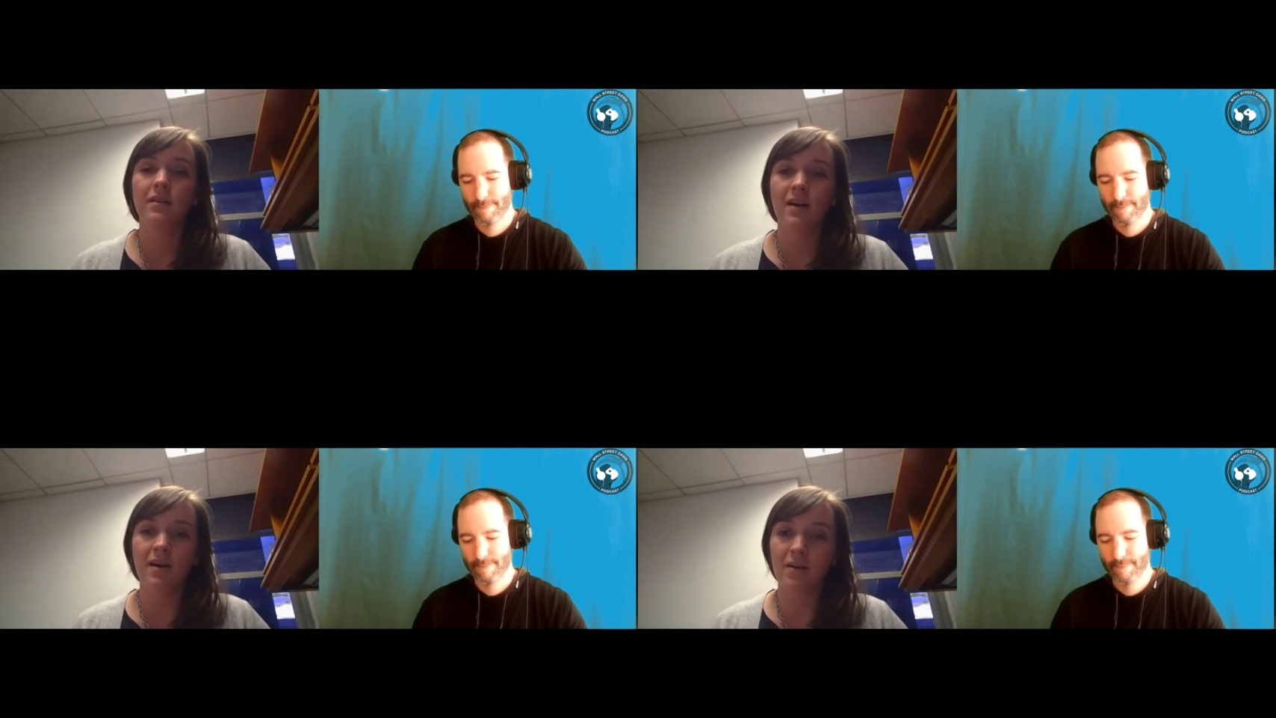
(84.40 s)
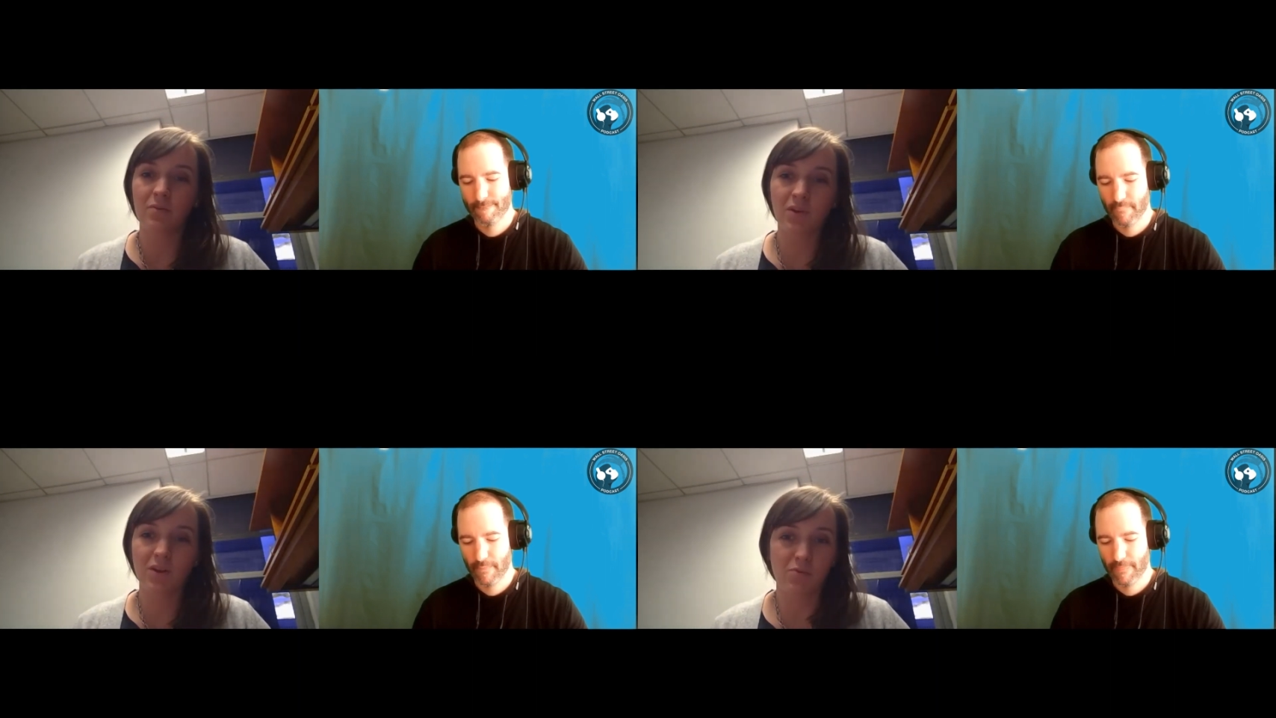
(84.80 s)
Speaker 1: uh,
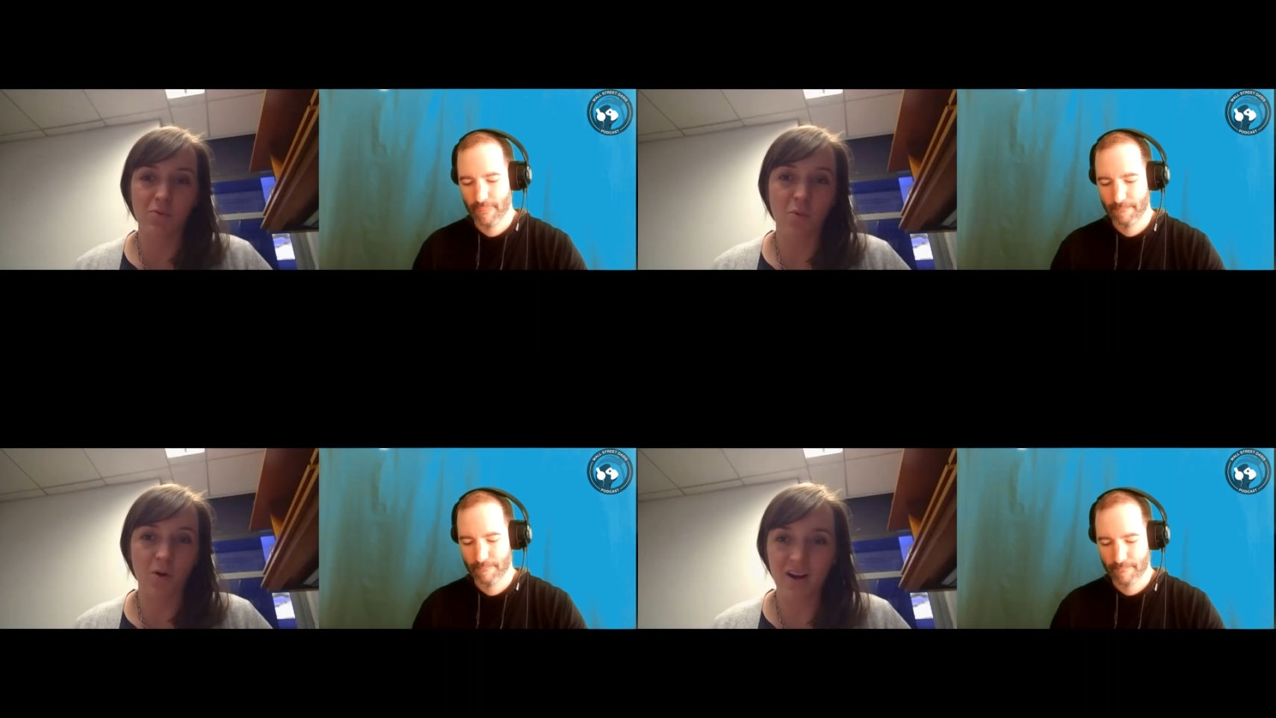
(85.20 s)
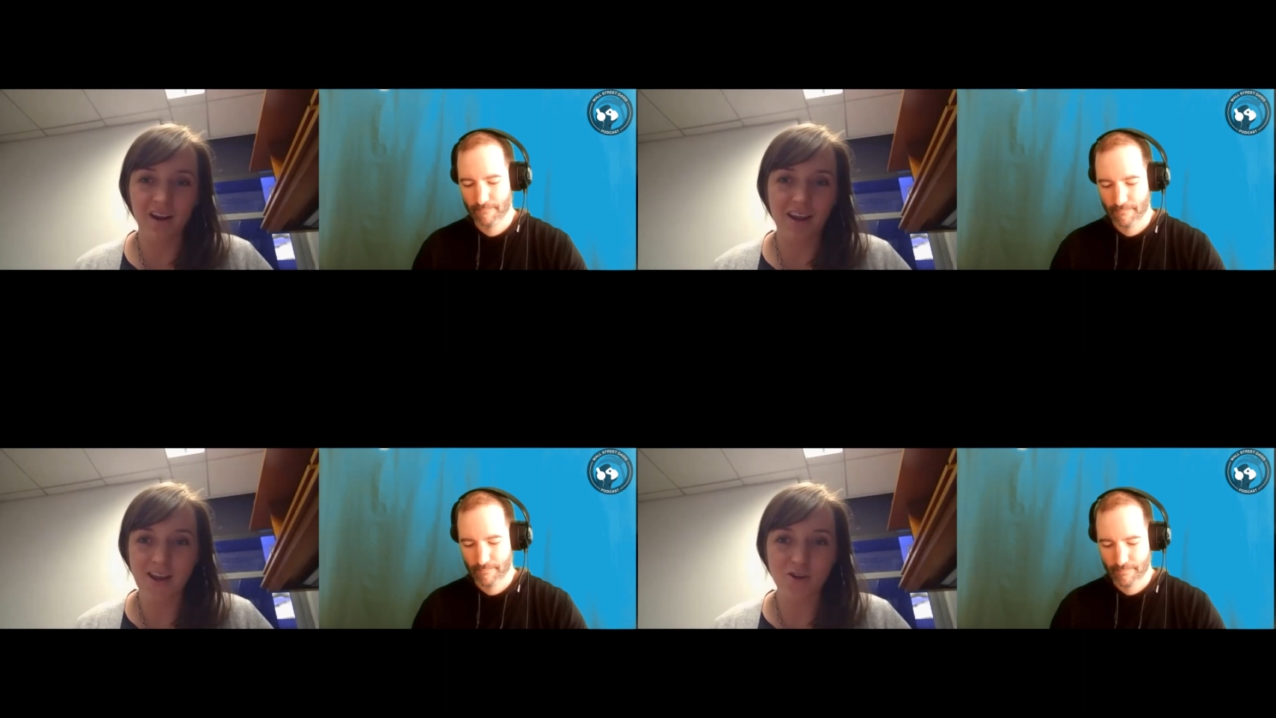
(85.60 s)
really
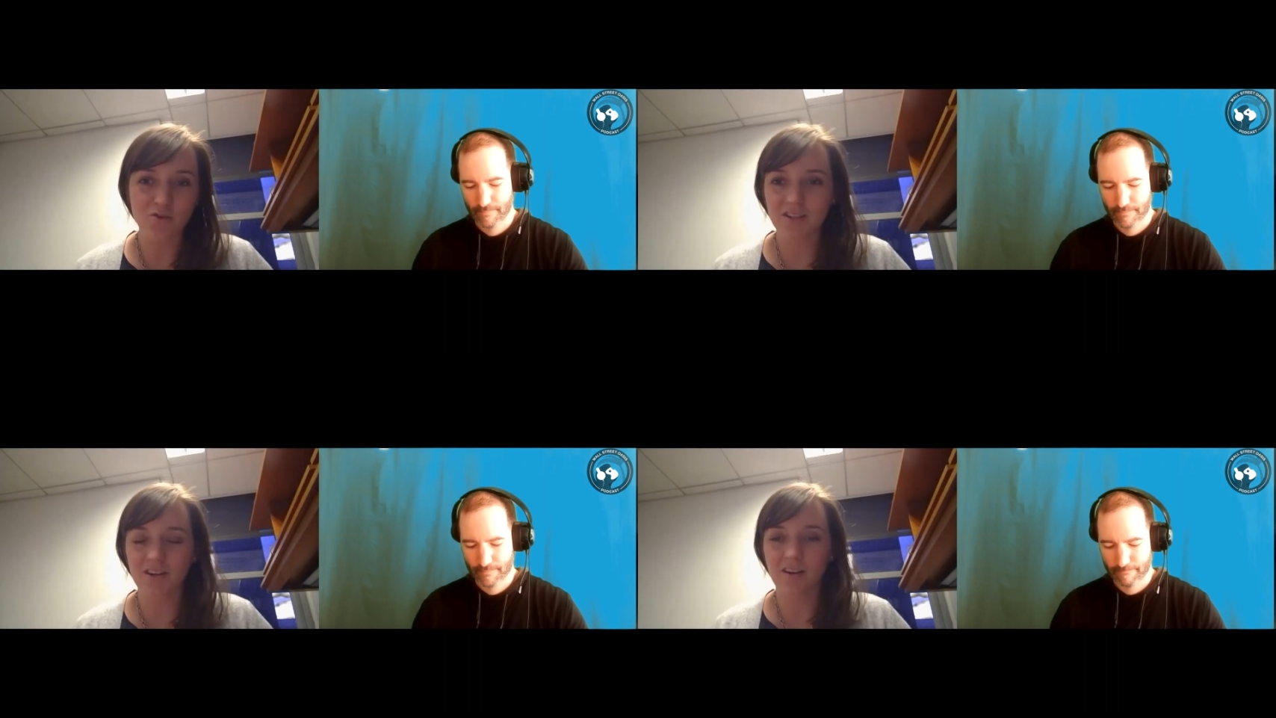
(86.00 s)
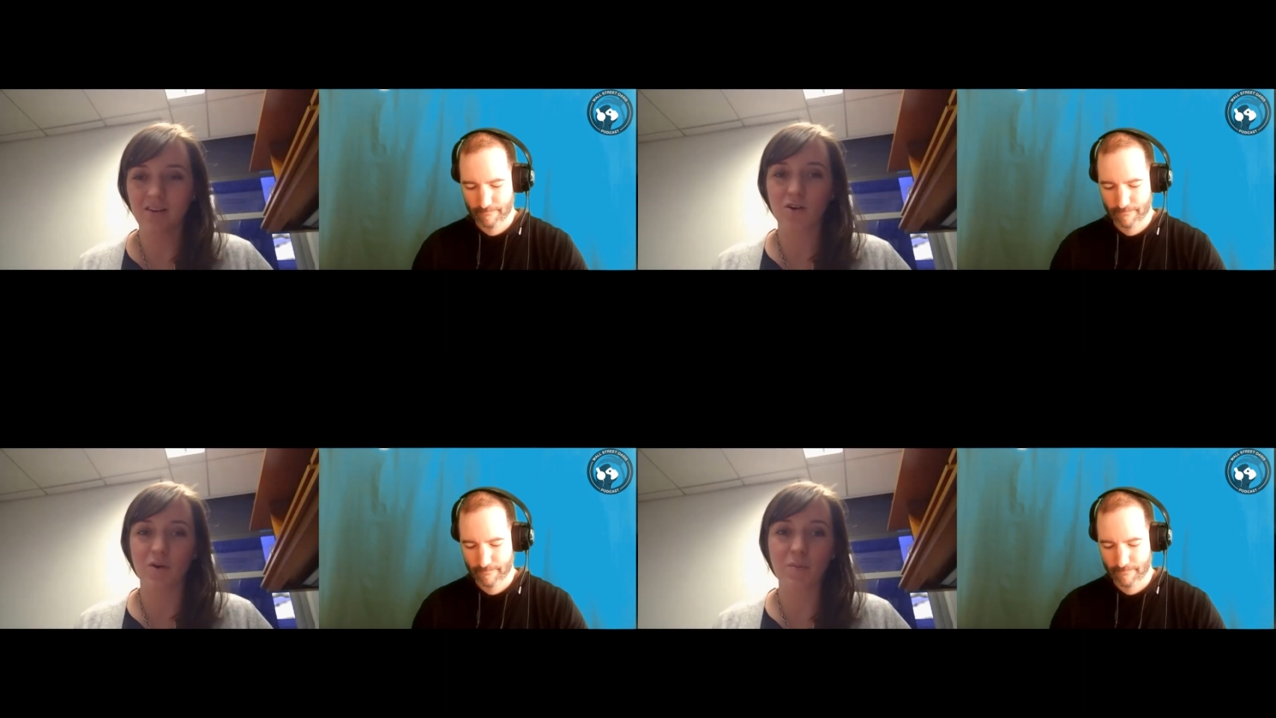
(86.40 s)
rewarding, interesting
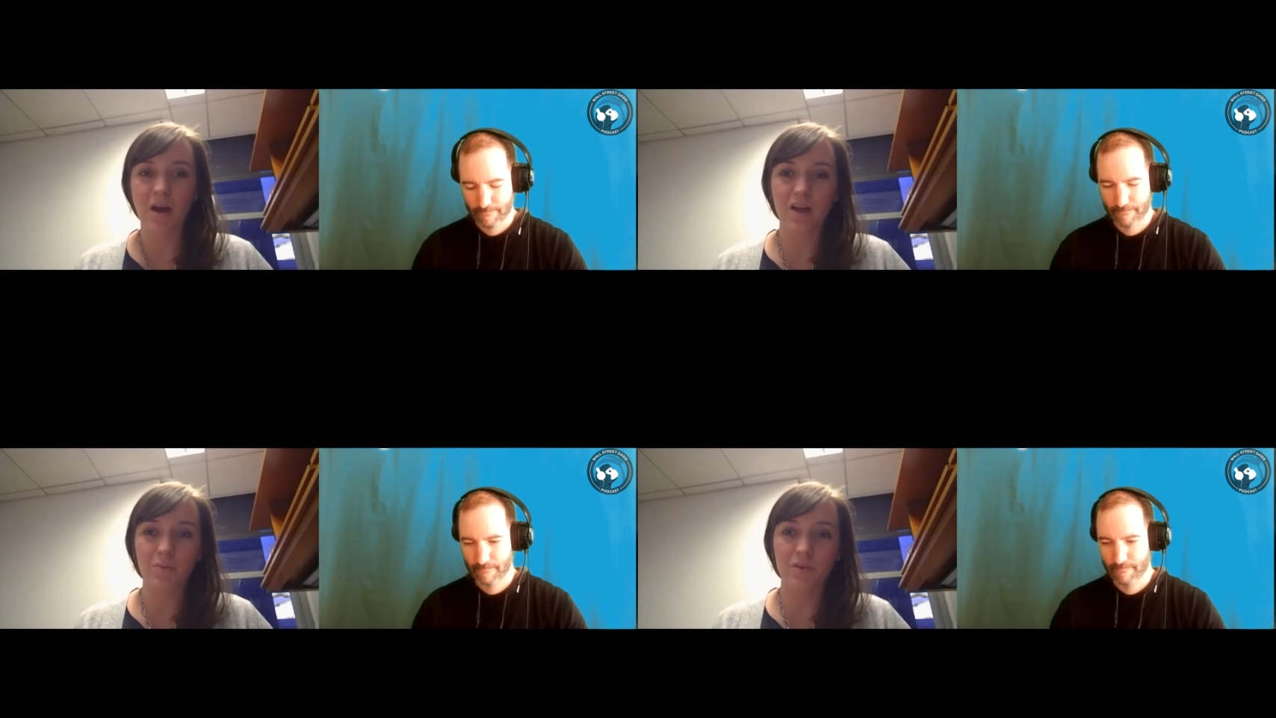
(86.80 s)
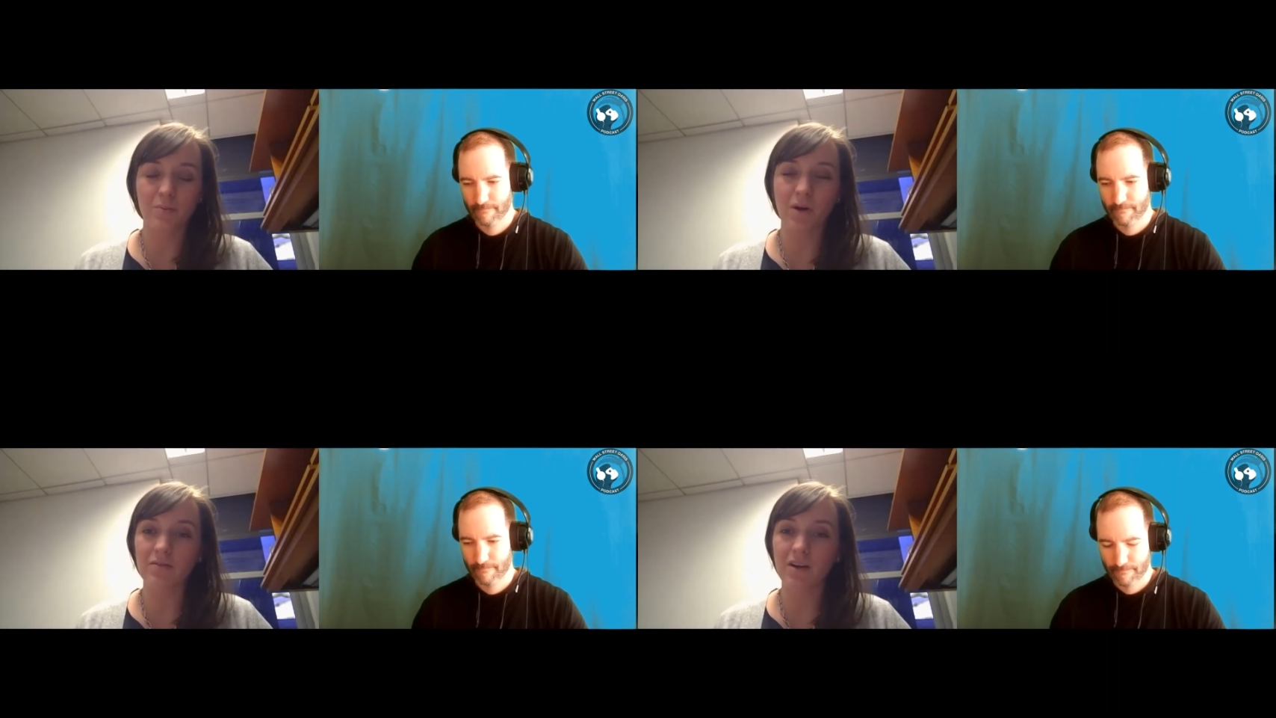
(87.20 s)
career path within private